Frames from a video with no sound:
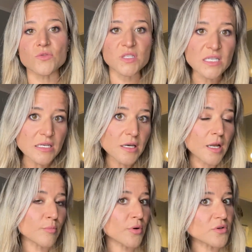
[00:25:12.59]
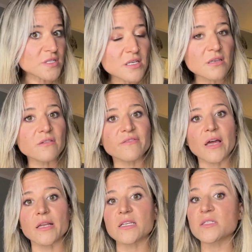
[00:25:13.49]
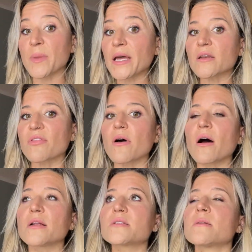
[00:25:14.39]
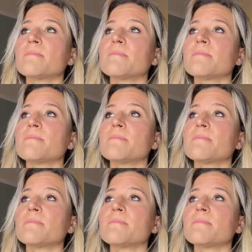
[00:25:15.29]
see and perceive and expand thought,